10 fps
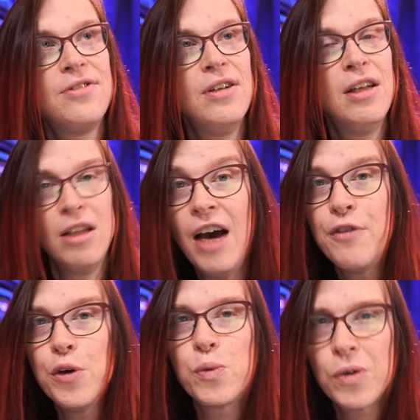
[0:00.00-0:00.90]

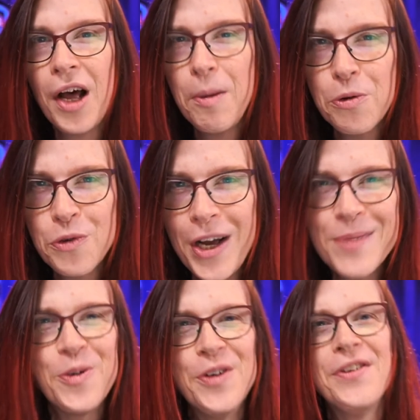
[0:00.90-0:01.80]
LiveView, reliable
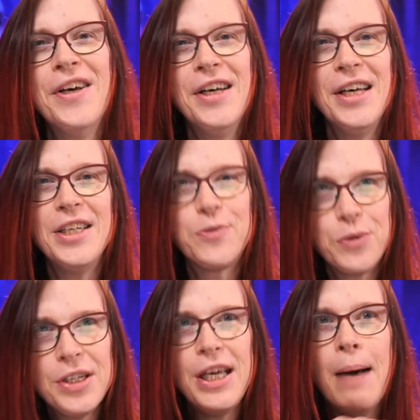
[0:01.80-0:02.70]
transport. It's
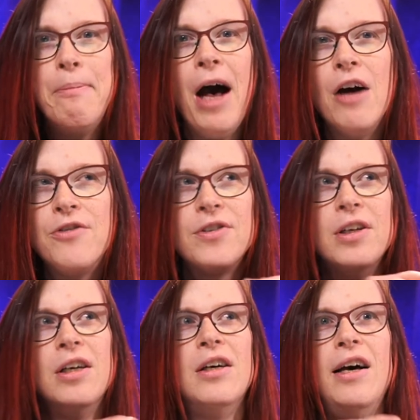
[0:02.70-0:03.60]
really about
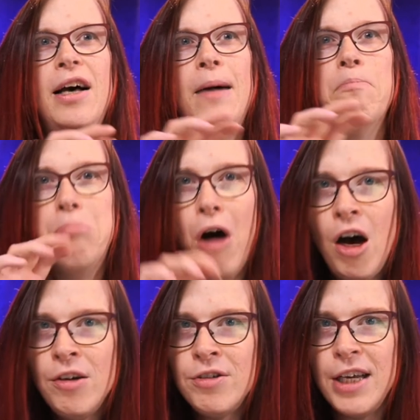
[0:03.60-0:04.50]

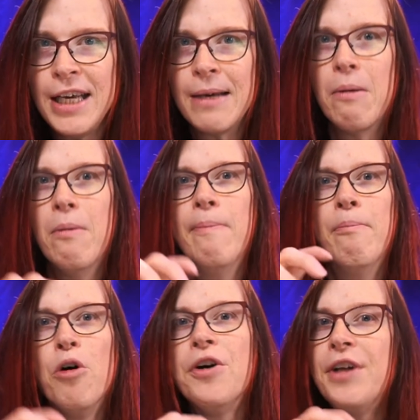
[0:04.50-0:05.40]
bonding
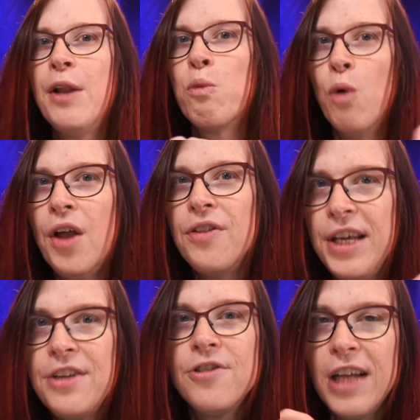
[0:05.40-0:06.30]
more than one
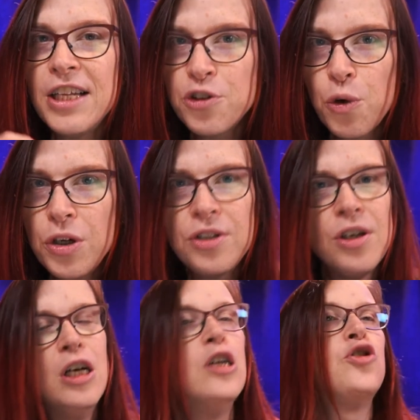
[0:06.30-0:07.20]
Ethernet source,
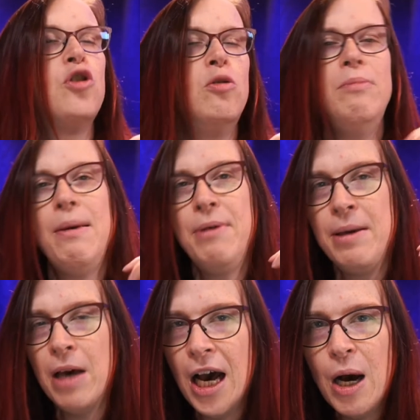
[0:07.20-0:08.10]
so maybe
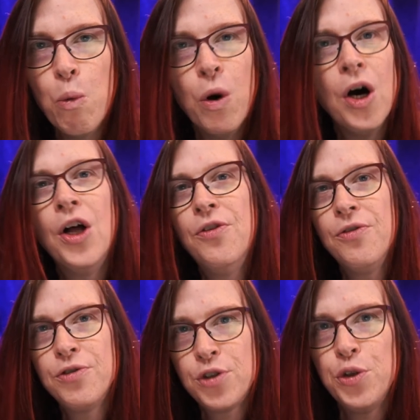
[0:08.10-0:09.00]

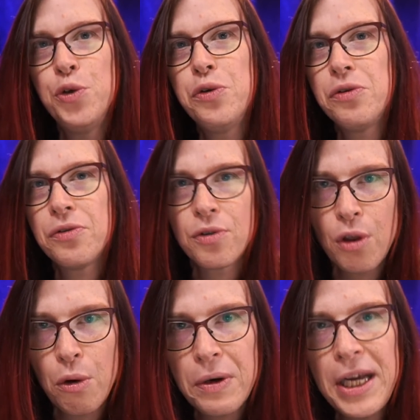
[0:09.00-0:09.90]
1, 2,
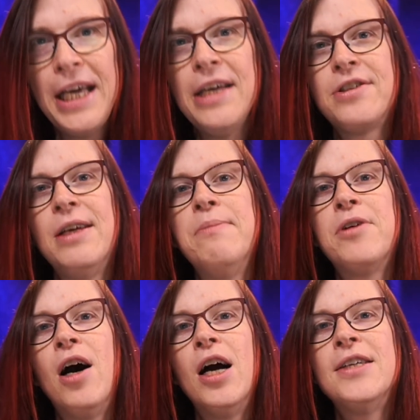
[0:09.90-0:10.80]
3 SIM
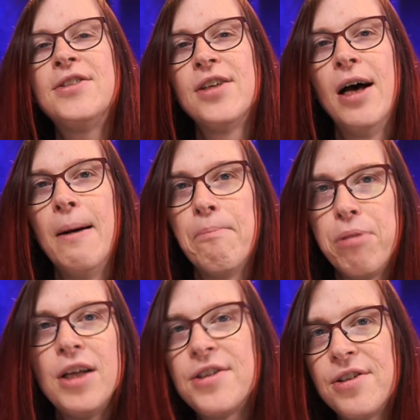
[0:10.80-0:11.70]
cards
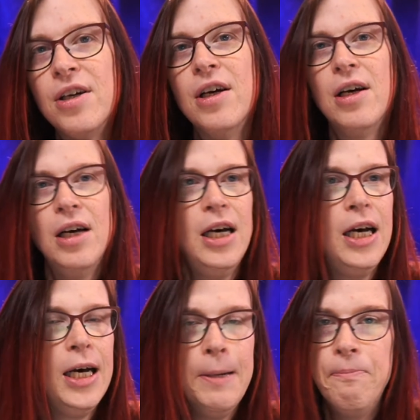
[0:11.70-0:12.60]
plus
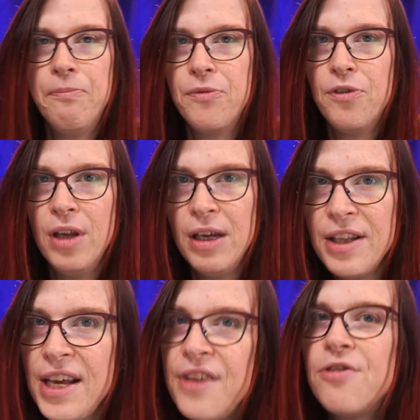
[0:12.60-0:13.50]

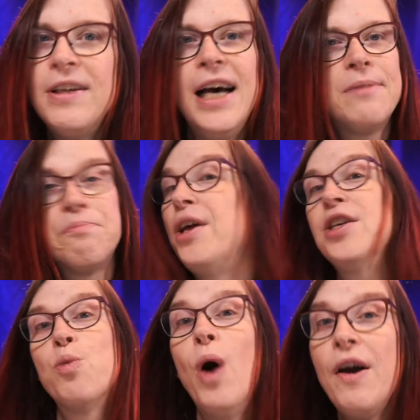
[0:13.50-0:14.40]
Ethernet plus
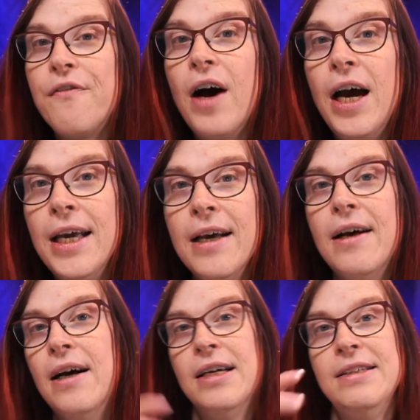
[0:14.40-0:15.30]
Wi-Fi.
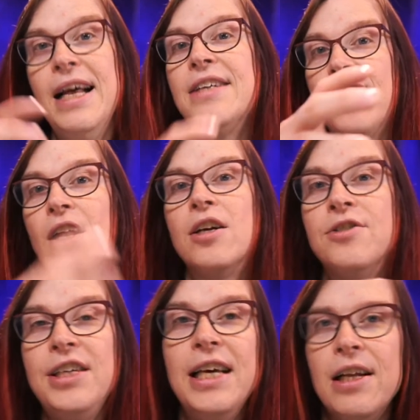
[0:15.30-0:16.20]
That's
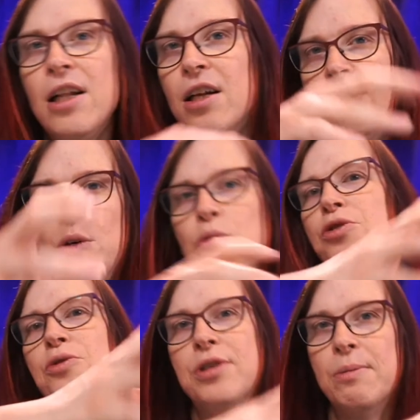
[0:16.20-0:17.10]
LRT, and LRT will
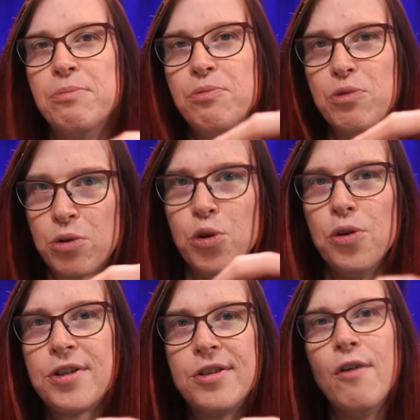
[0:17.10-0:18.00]
do some cool
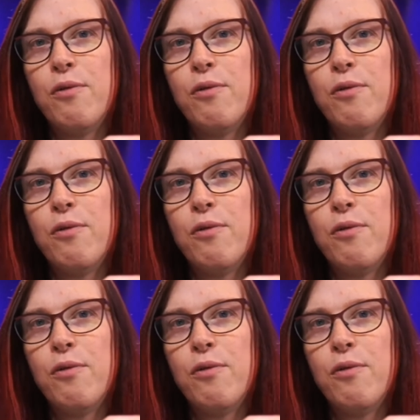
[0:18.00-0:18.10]
stuff